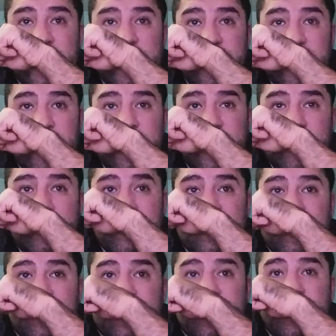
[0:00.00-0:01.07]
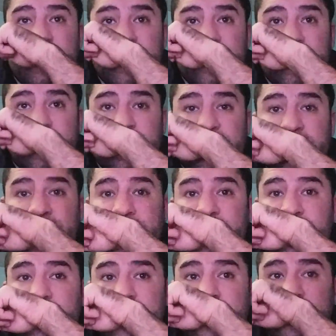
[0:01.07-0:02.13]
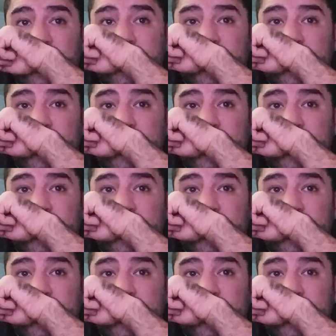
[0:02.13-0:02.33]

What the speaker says: You know why they didn't pick up it?